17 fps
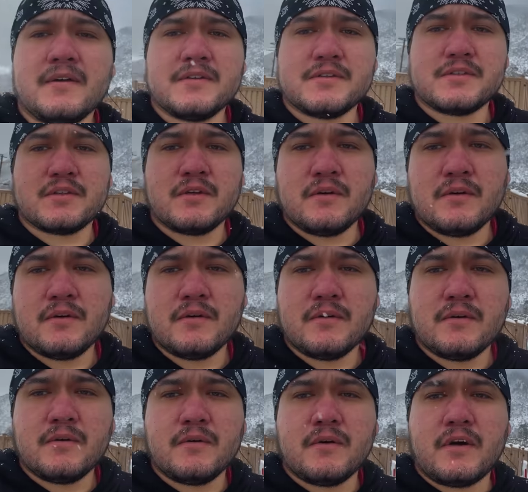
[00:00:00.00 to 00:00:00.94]

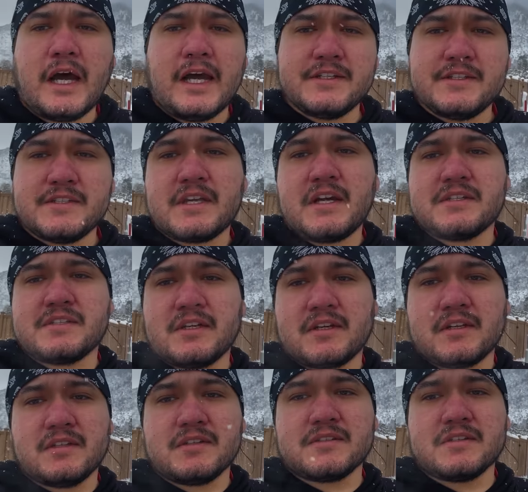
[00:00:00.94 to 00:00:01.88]
So I just got stuck
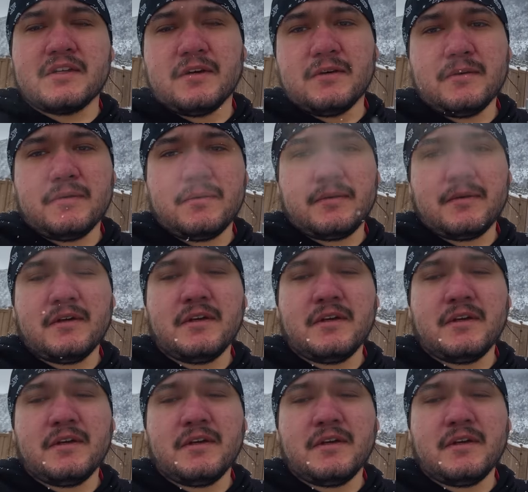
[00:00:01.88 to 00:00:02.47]
in the snow